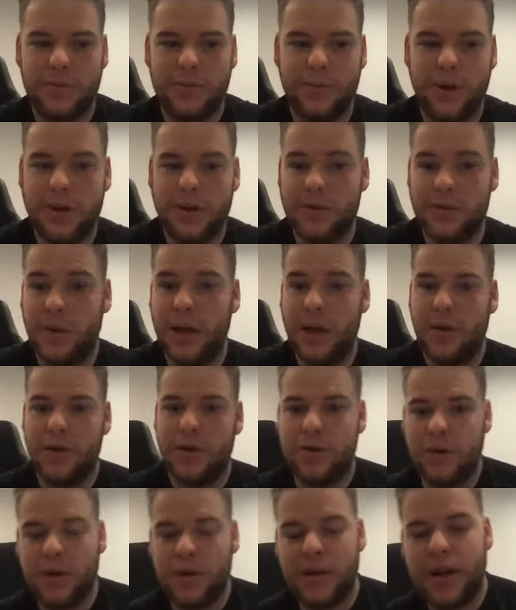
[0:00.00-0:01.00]
Because Rio
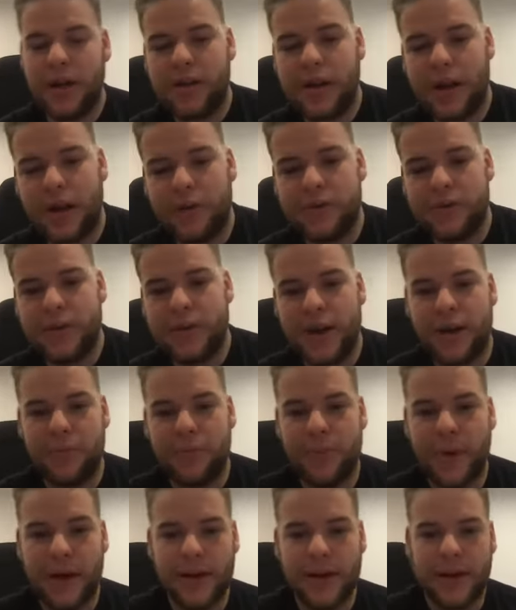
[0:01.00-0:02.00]
was shooting that kind of
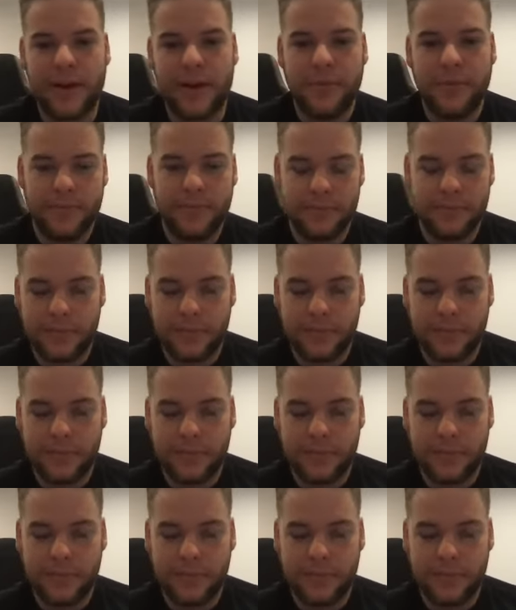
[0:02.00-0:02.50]
setup back then.